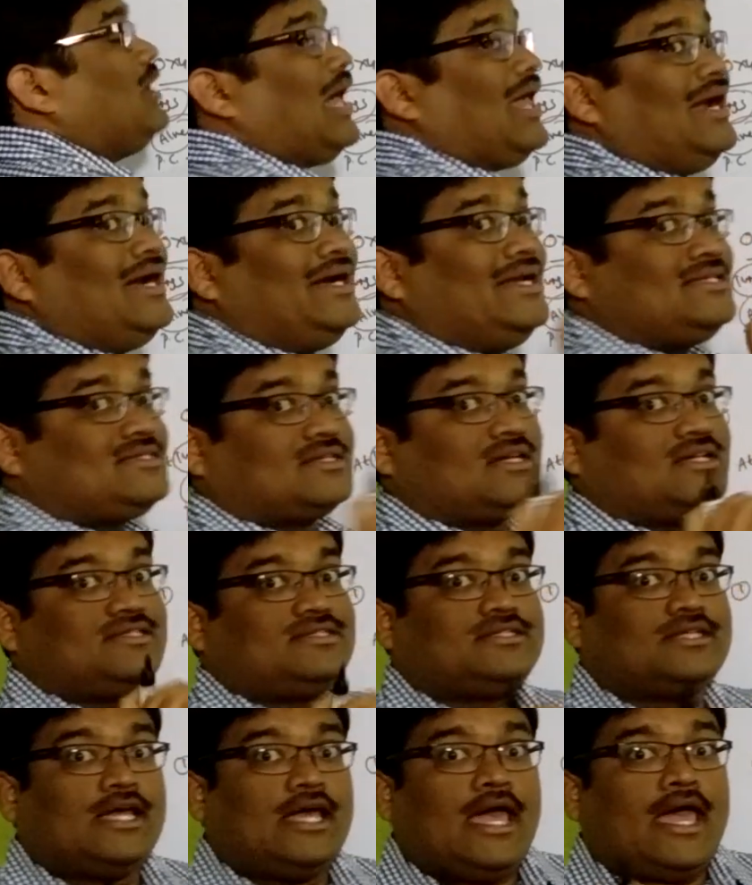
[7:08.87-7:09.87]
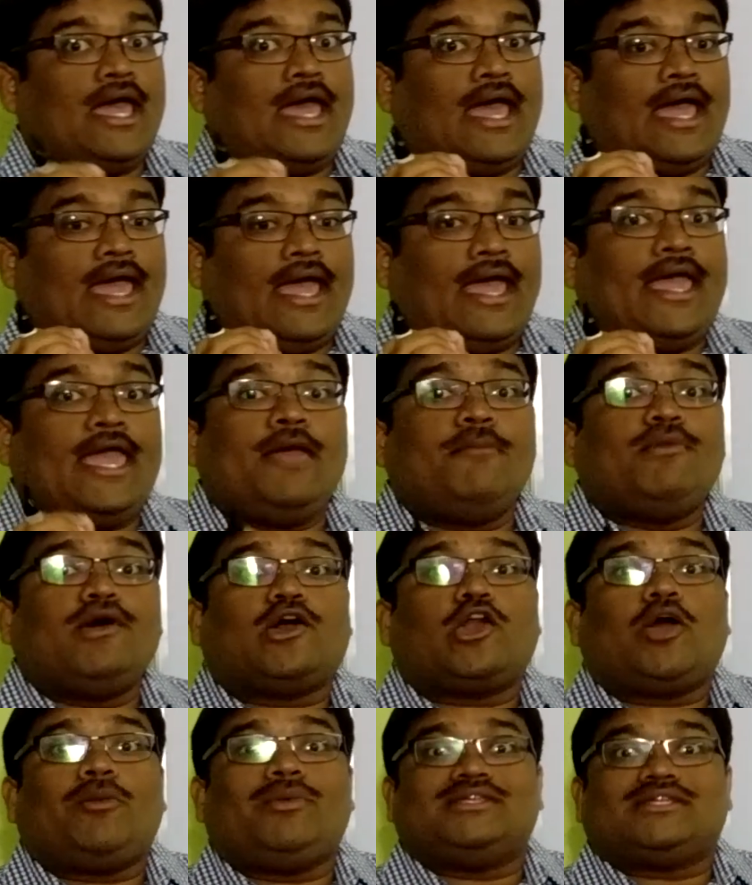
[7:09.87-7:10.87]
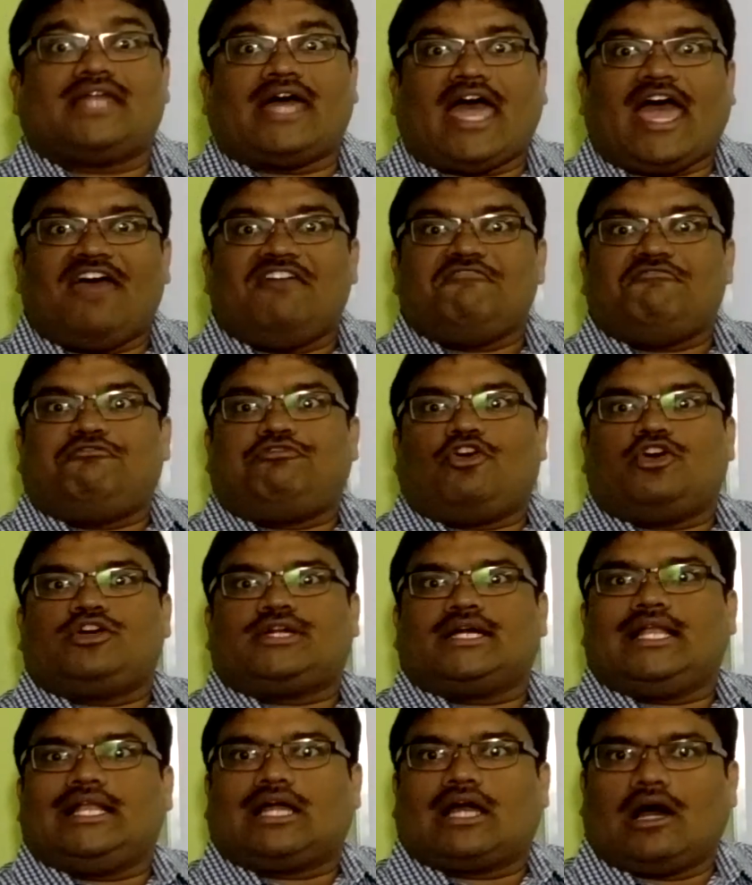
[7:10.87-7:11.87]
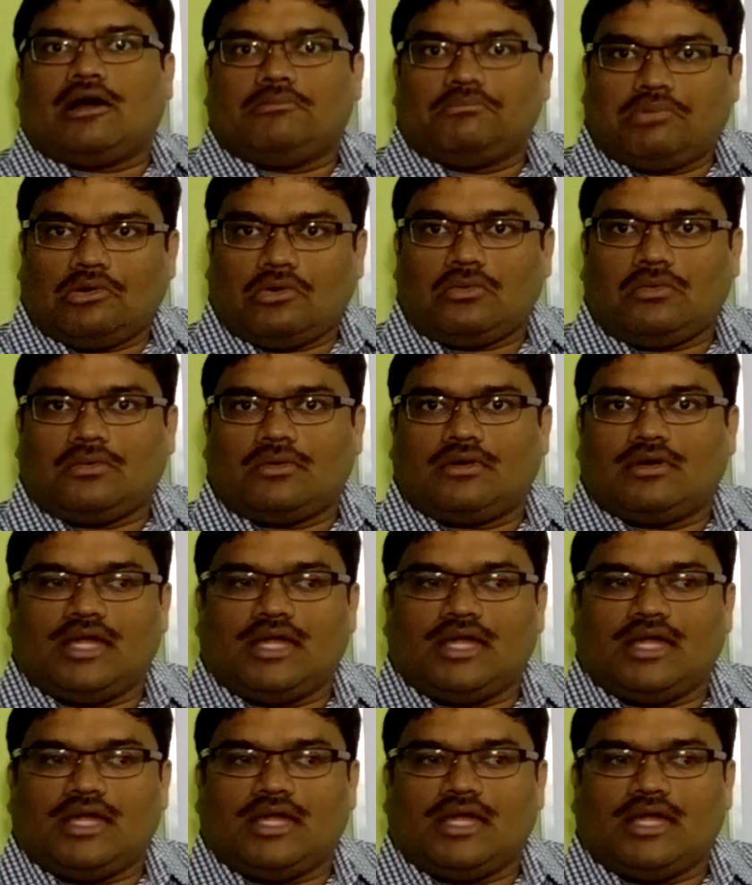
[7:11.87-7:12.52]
We already discussed. Hemoglobin is an amphoteric compound.